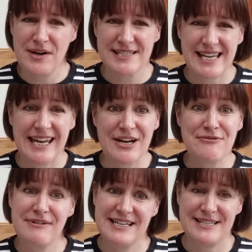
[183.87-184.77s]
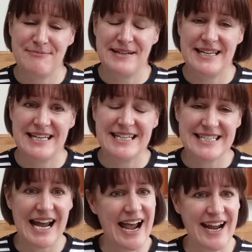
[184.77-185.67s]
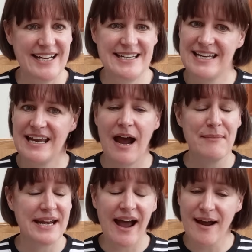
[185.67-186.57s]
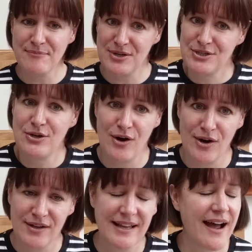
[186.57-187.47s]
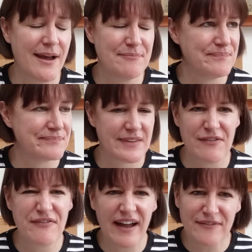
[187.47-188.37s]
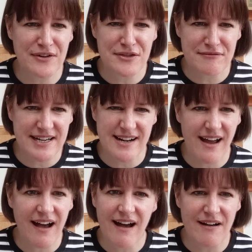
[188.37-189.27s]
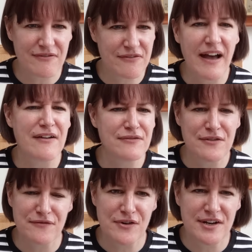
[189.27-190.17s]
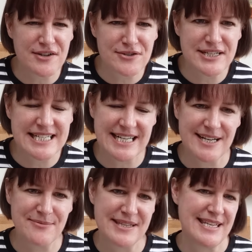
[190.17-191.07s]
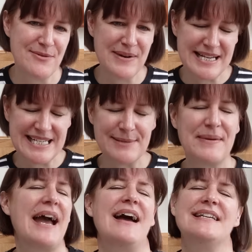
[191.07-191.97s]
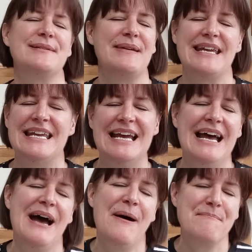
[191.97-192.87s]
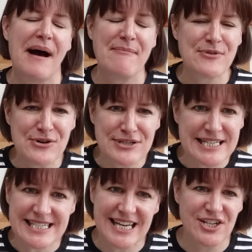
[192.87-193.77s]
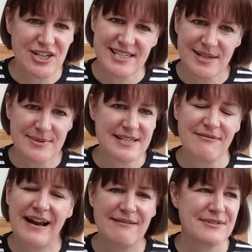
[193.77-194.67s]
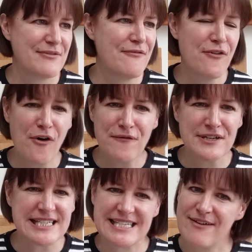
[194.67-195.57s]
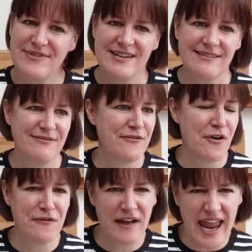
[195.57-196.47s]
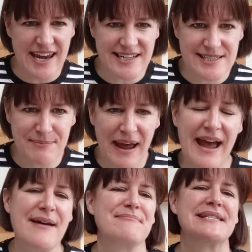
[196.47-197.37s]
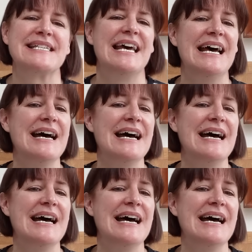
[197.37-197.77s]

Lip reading: was incredibly tiny. I mean, I'm not tall, I'm 5'3.5", 5'4" on a good day with the wind behind me, but I'm going to say Jessie was around 4'7", 4'8" perhaps,